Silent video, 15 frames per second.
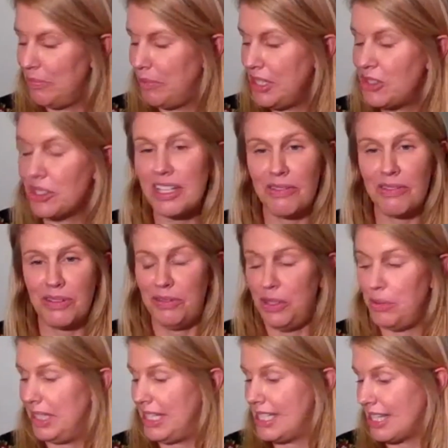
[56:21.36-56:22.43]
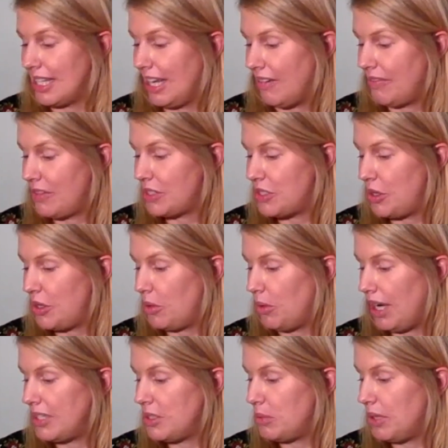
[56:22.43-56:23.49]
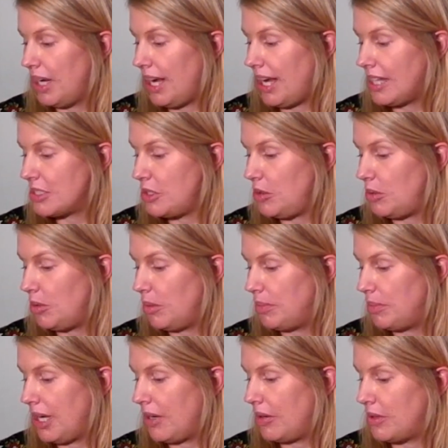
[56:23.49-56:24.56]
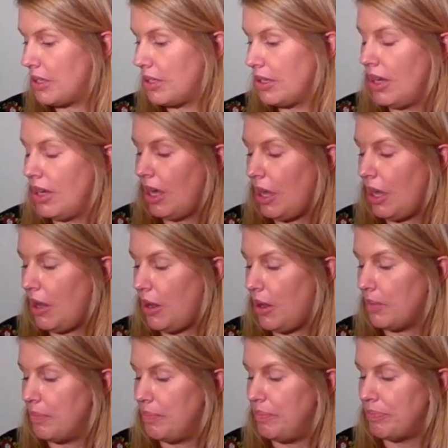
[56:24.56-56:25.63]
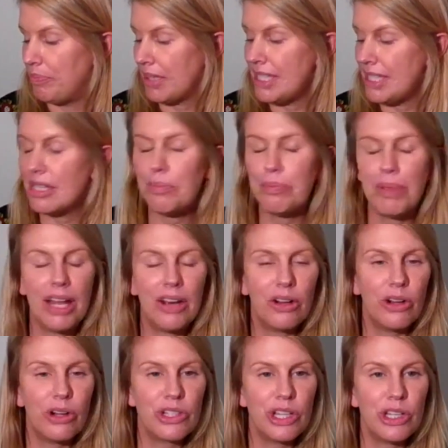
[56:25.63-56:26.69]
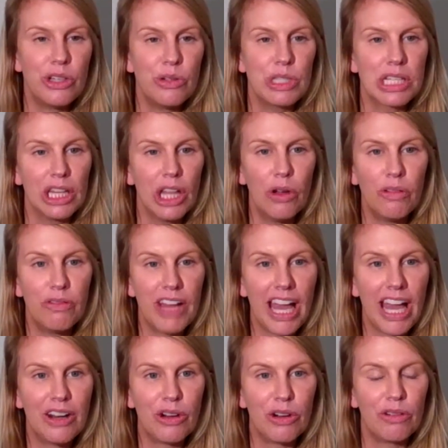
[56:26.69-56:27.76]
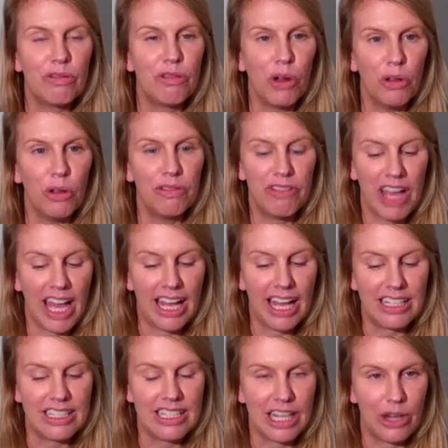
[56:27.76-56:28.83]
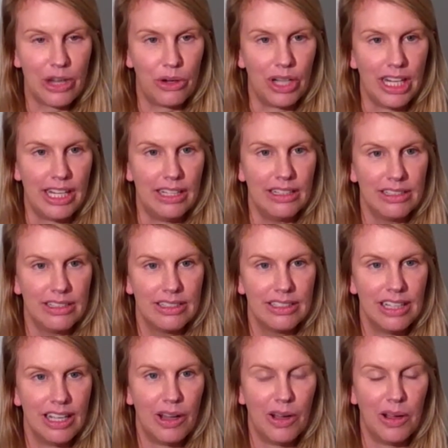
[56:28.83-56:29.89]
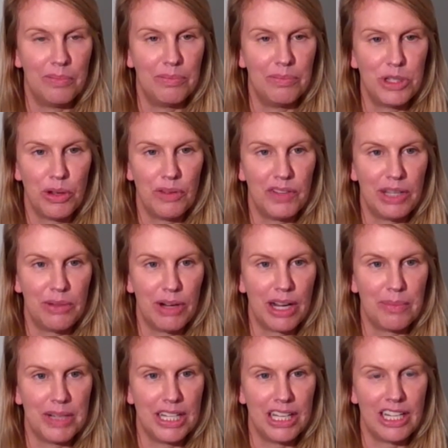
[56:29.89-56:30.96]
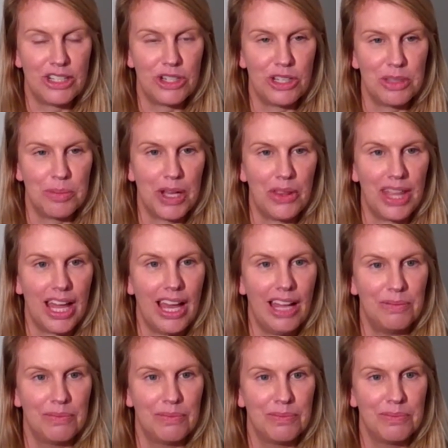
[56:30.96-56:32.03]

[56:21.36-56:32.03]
we just have a few minutes left. So I do want to ask you about, is it better to use low fat or full fat dairy? Do you have any recommendations about that?